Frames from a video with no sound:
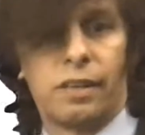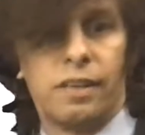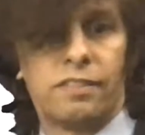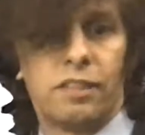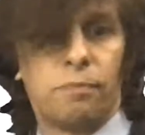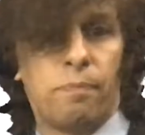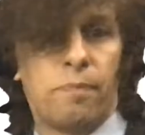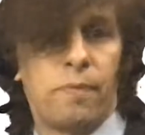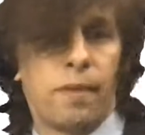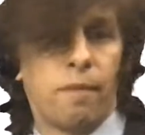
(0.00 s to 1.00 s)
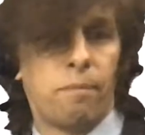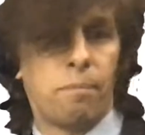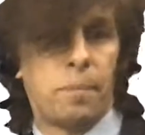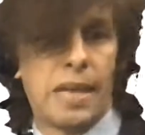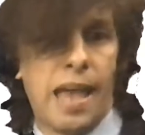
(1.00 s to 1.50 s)
is this
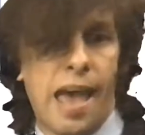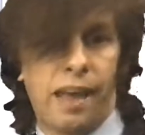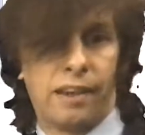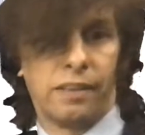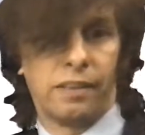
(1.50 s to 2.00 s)
B hat,